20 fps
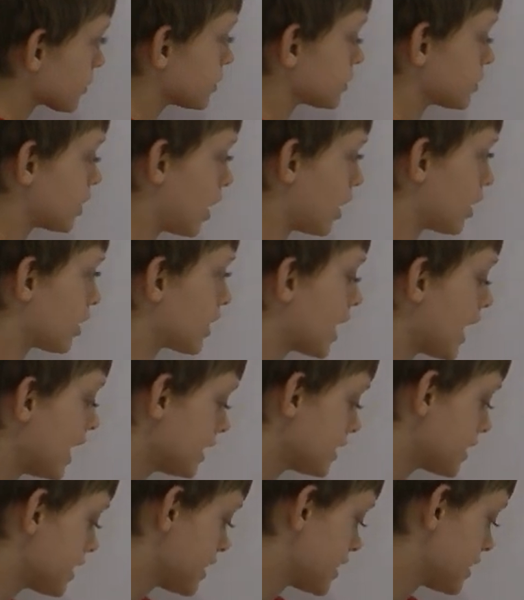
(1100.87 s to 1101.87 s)
So
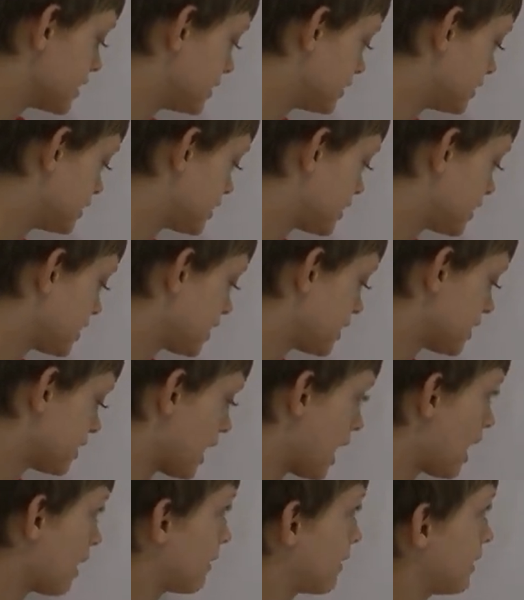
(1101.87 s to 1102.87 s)
that is
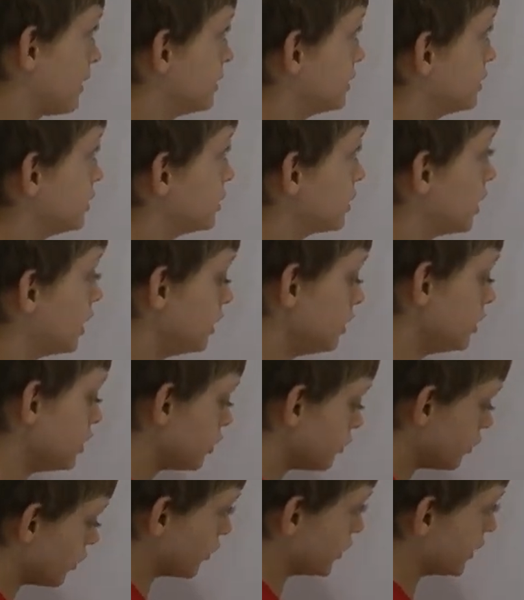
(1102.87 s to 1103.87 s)
our answer
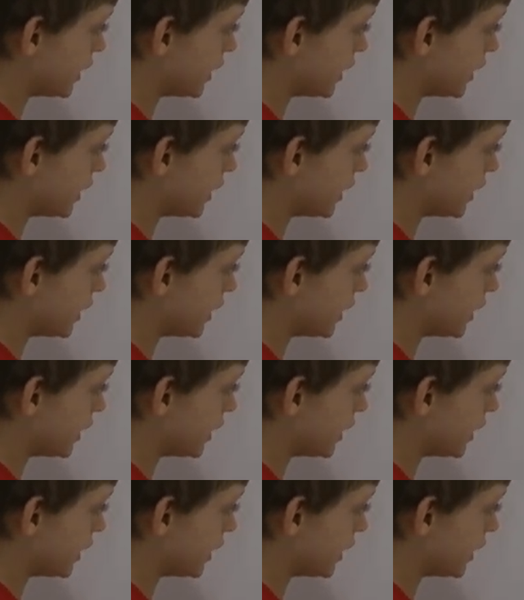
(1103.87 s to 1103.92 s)
for